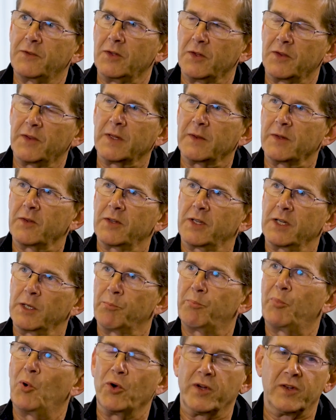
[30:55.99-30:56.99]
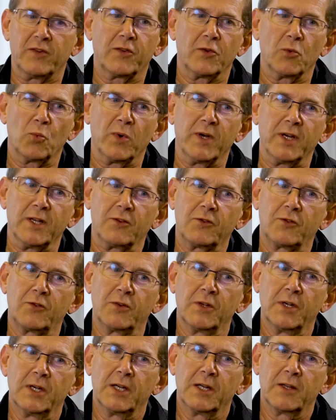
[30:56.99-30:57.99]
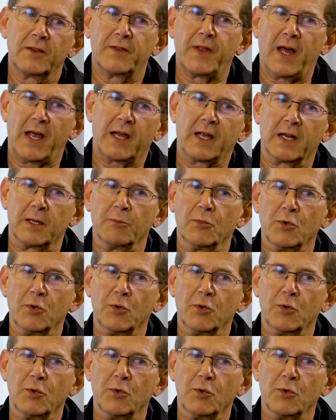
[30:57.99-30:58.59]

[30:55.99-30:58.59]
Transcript: do you think there's a kind of point at which that kind of